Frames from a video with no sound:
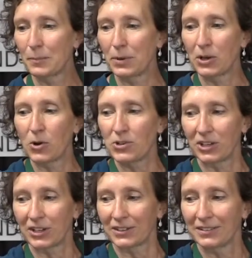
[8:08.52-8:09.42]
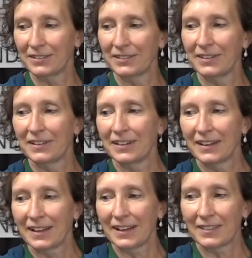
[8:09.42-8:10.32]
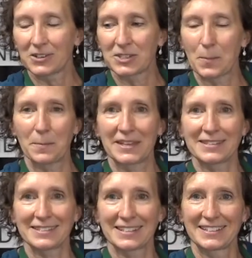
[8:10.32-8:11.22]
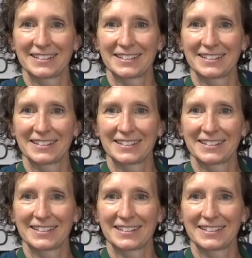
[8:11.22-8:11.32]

begonia, there's some mint,